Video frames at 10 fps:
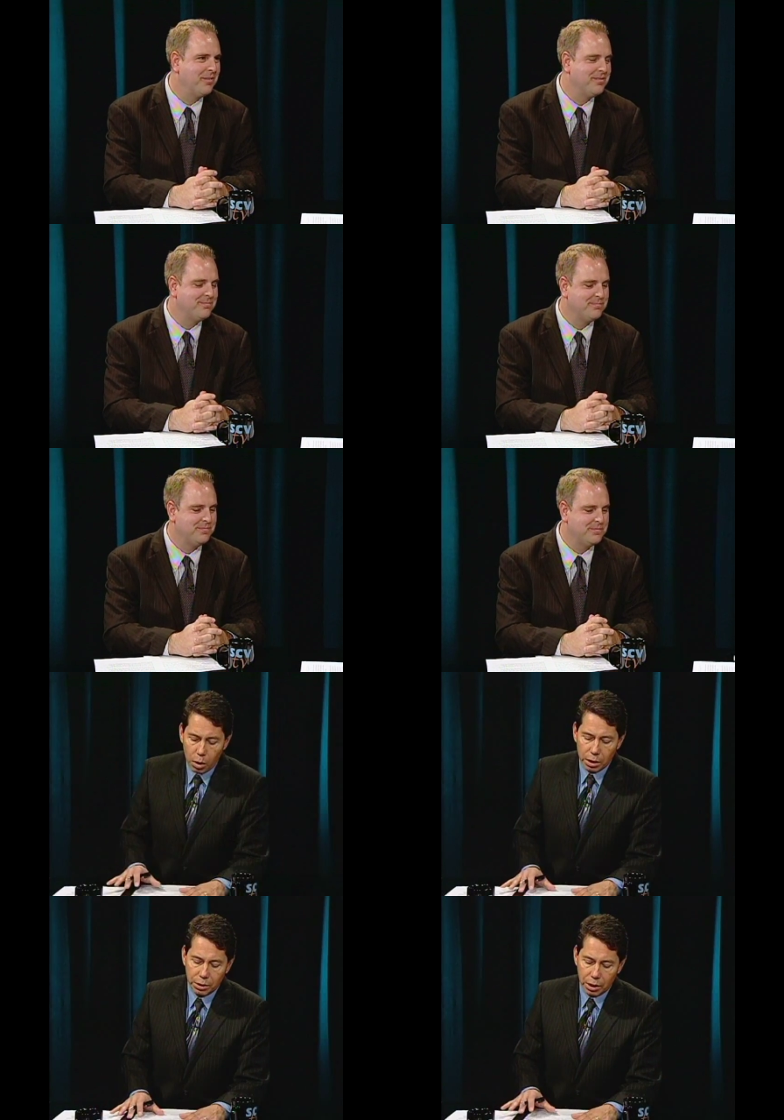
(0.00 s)
Jake, I
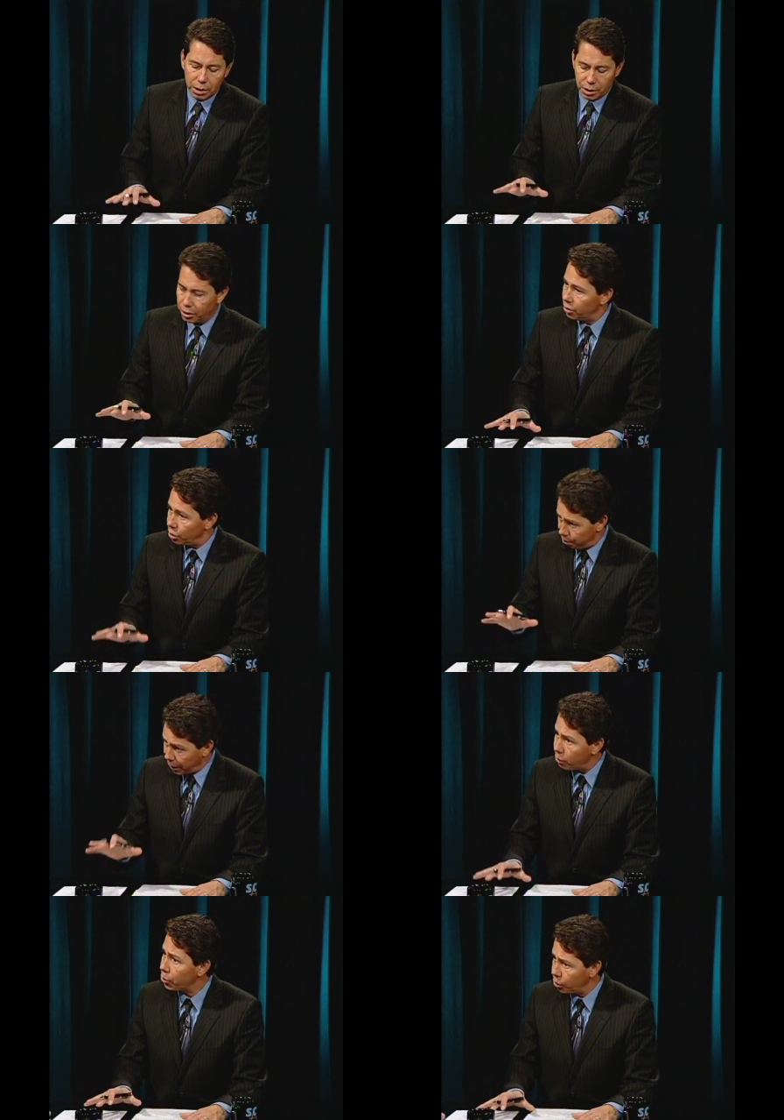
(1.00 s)
want to
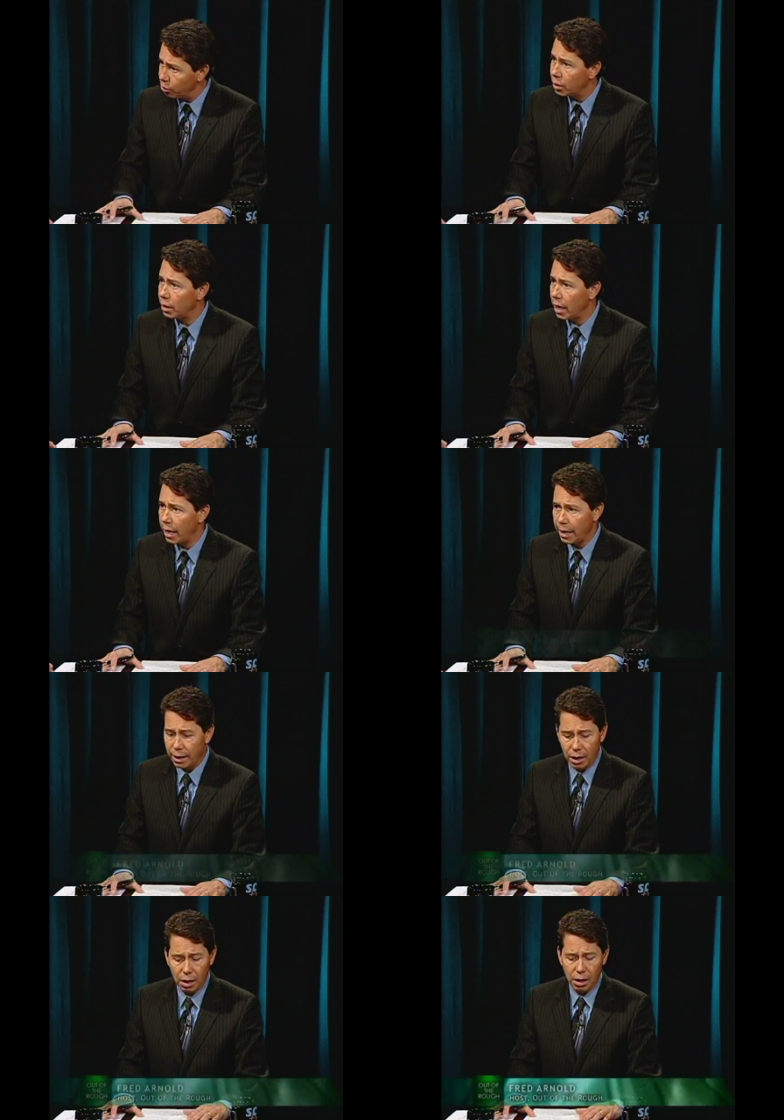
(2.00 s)
speak with you
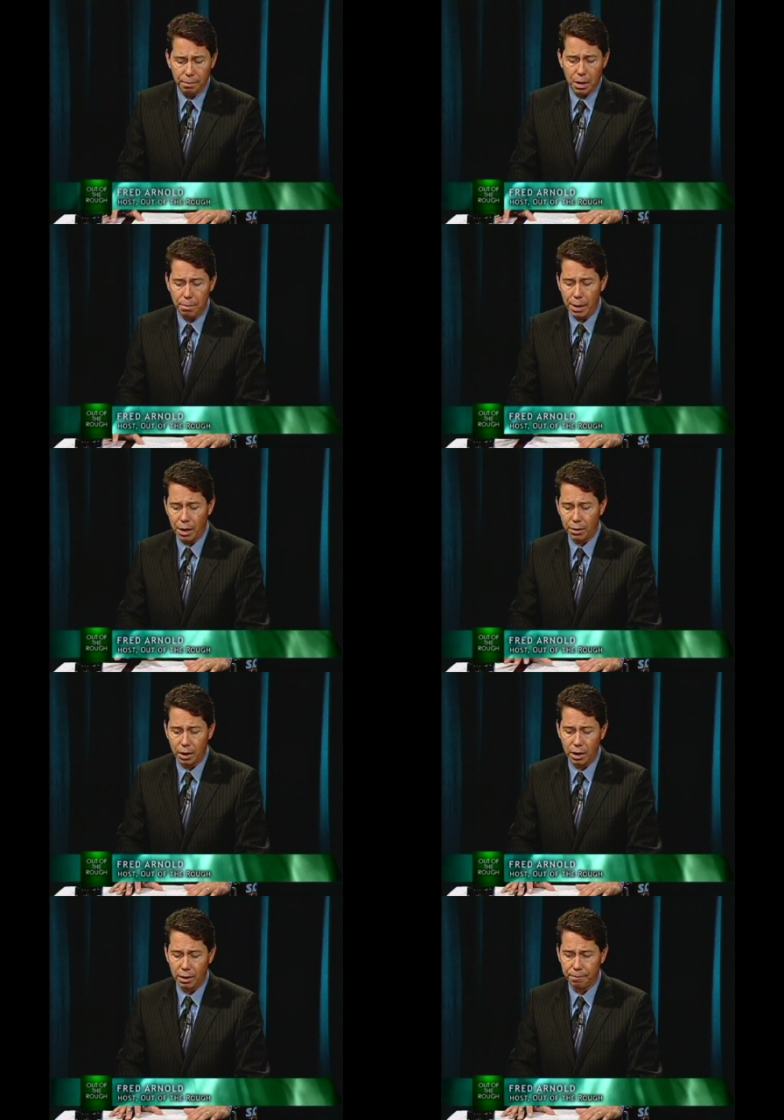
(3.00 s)
today about
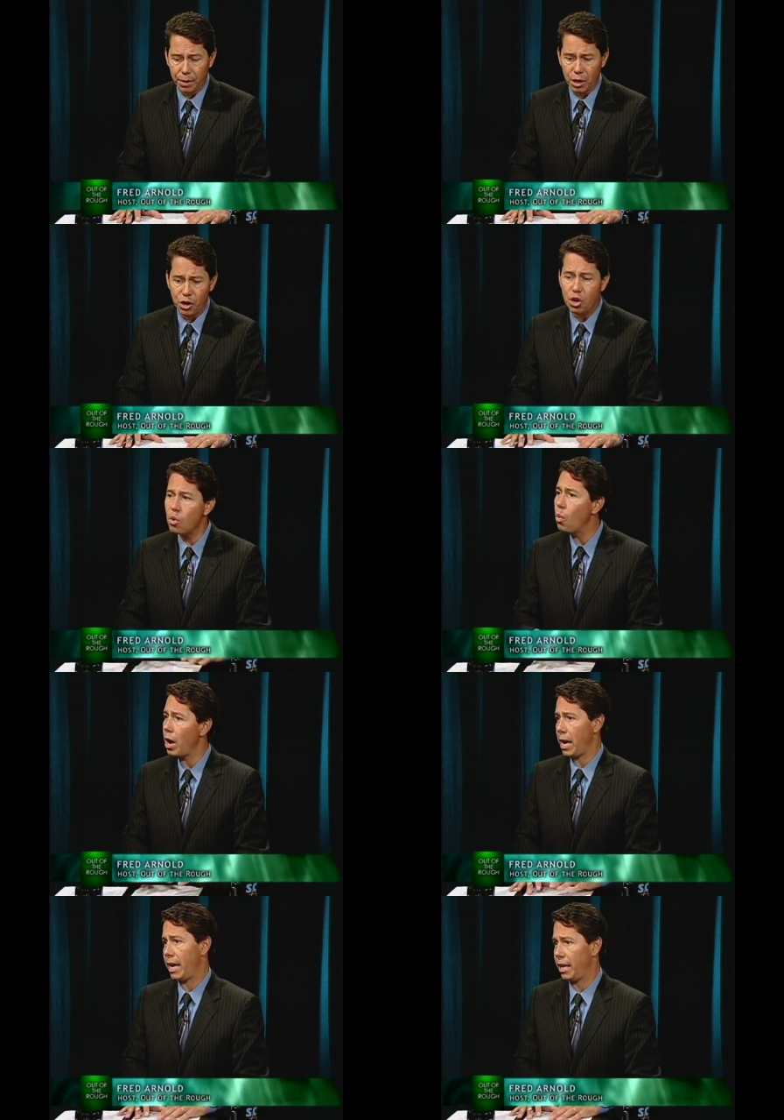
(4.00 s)
a new
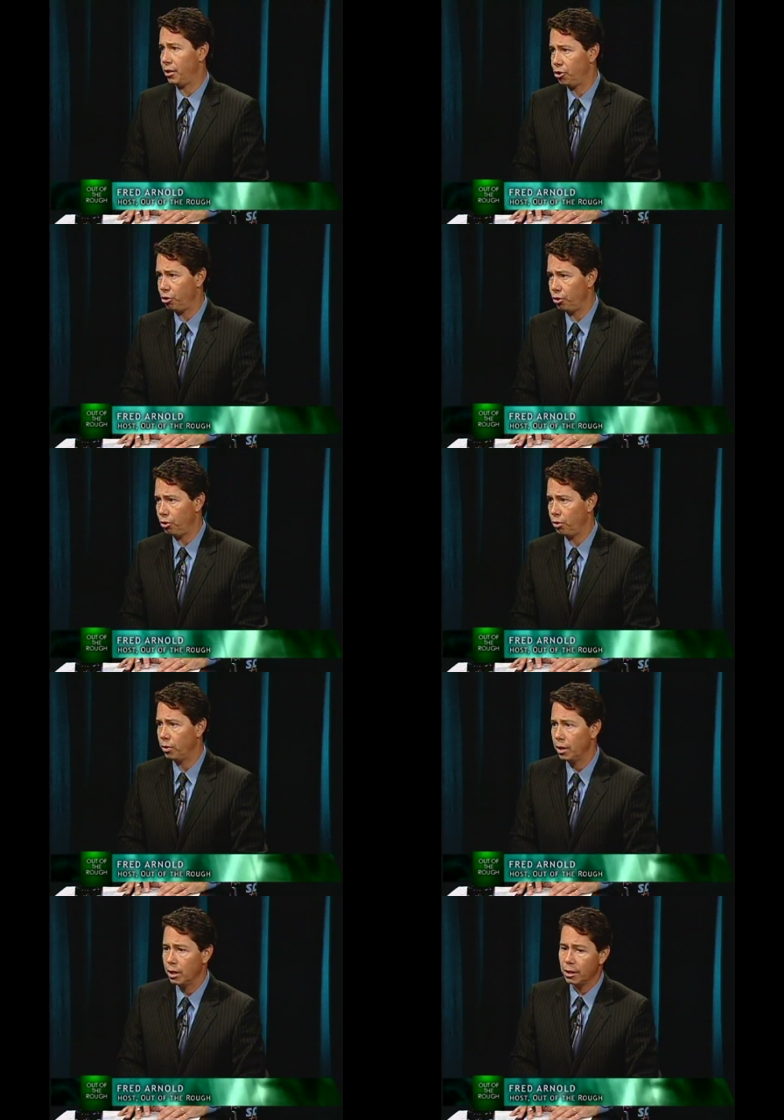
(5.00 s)
way to